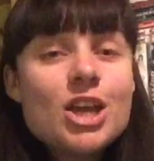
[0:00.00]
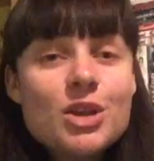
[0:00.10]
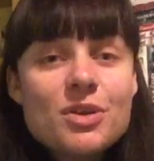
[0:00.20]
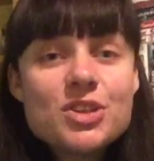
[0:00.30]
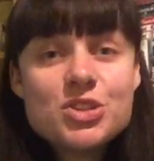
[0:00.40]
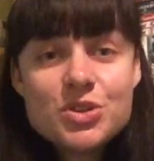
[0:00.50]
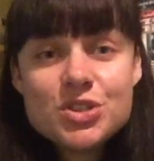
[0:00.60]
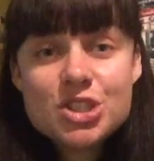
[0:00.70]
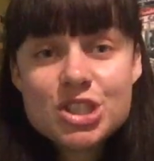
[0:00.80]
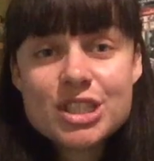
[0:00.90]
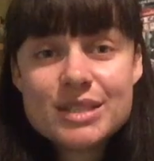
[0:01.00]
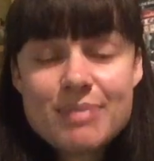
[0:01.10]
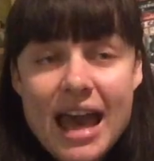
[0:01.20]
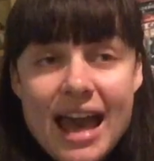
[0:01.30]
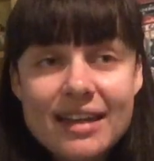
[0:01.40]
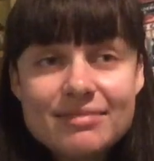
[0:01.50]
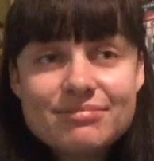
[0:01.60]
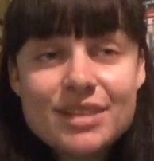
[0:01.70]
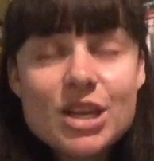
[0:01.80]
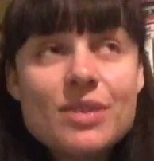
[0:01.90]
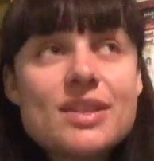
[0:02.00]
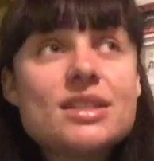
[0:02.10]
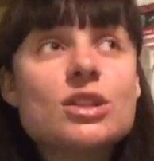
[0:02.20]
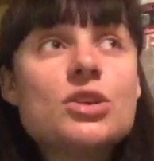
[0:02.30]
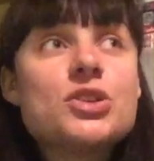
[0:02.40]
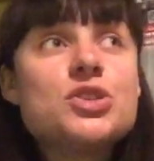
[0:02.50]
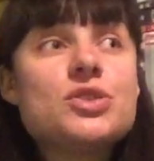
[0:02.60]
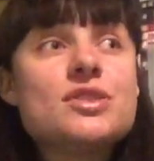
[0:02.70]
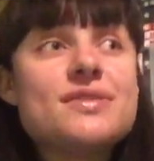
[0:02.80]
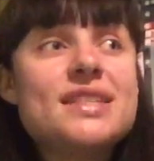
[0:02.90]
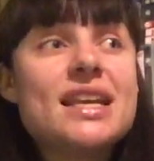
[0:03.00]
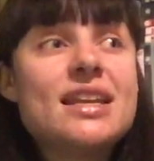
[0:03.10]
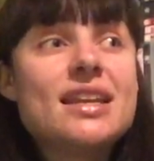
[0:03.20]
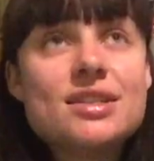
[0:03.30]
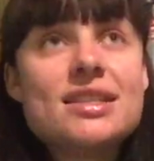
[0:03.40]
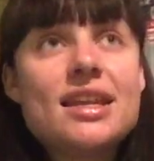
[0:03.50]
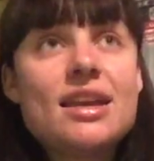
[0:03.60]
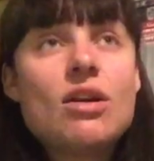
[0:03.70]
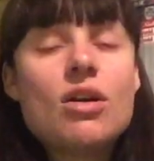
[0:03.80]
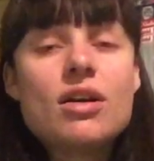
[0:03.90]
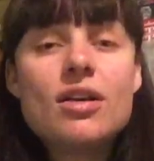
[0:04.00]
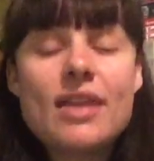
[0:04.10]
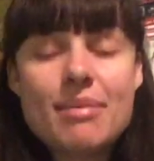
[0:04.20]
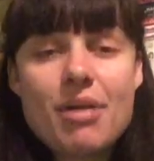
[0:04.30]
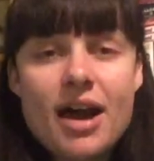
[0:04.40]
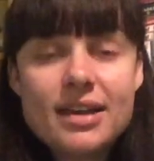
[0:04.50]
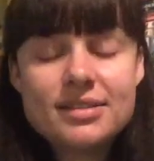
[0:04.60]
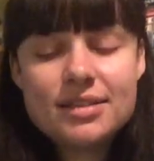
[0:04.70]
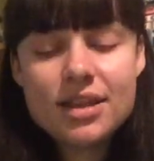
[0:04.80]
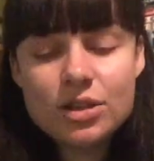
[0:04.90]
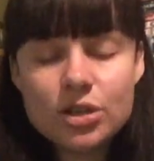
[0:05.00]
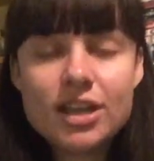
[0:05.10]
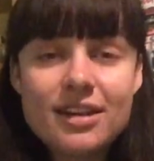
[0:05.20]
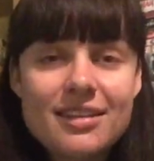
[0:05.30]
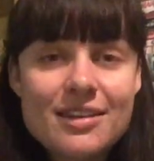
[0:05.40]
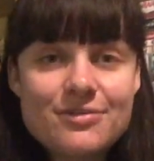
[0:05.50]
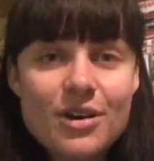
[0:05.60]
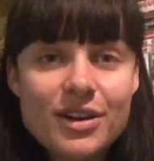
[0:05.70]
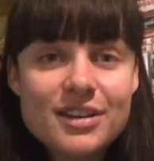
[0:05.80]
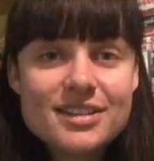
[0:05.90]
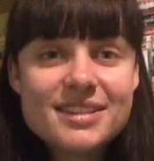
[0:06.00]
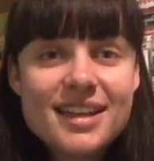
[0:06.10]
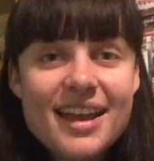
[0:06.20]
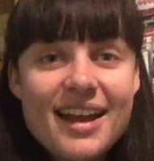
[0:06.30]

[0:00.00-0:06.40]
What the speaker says: you know what, the dudes are just as bad. There's a lot of dudes I've seen sitting on their bikes looking at their phones.